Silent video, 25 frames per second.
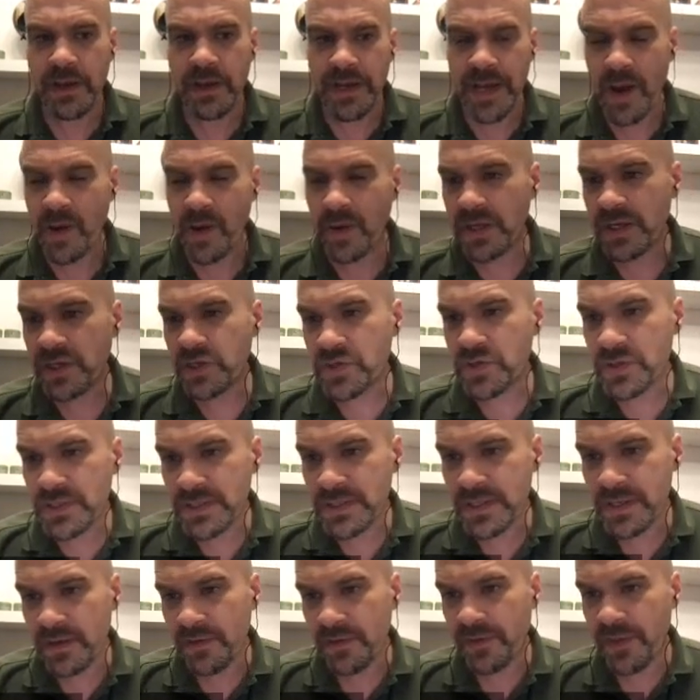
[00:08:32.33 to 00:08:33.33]
Now, an
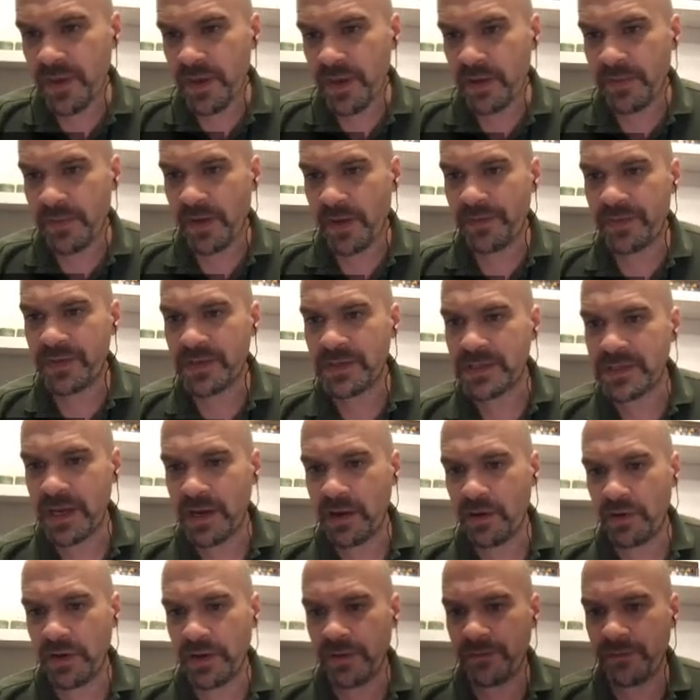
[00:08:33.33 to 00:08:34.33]
interesting thing about this
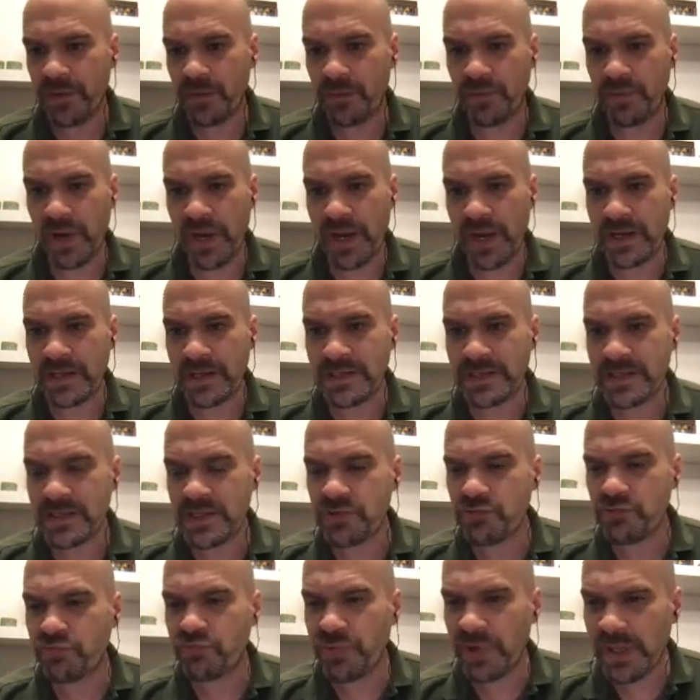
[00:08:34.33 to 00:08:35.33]
area of the brain is
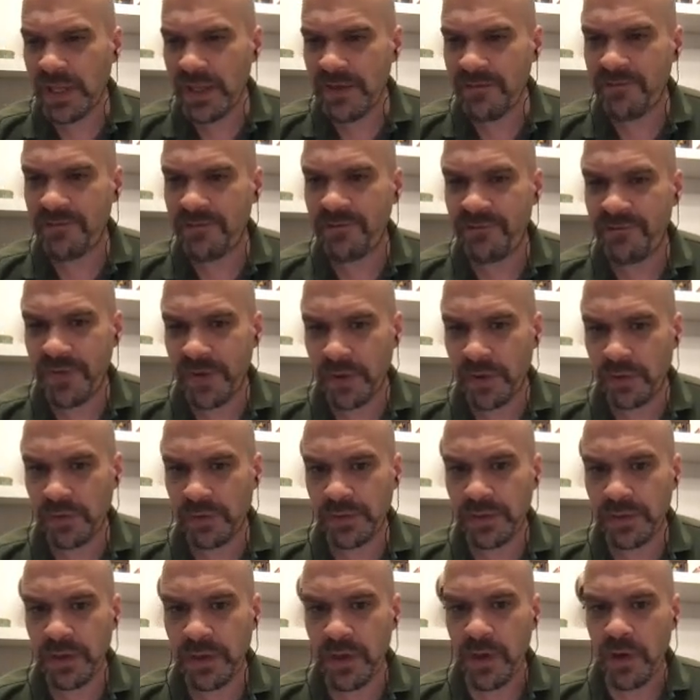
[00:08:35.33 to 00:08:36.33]
it's really
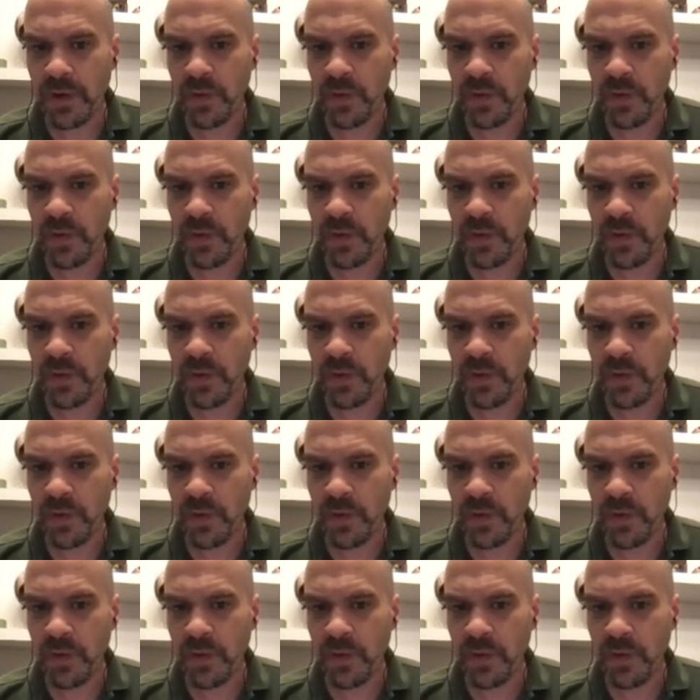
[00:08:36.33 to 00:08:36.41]
filled